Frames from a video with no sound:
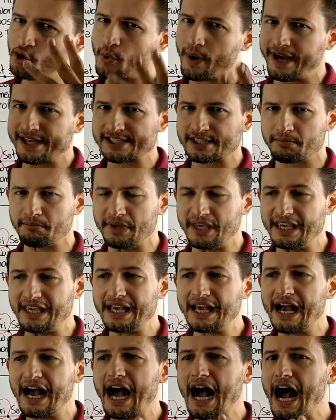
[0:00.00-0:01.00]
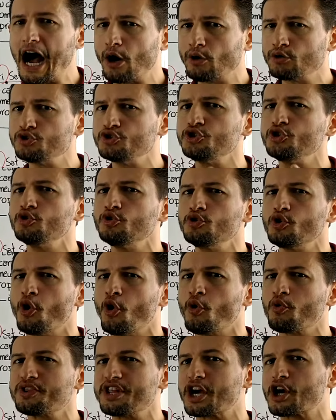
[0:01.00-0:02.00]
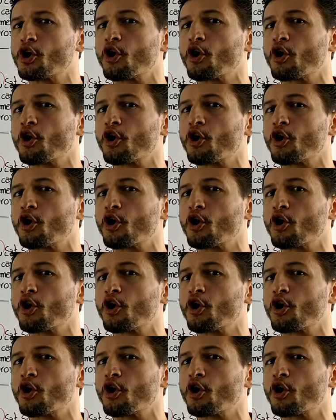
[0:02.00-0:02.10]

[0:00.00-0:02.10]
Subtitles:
you ask me, how do you know the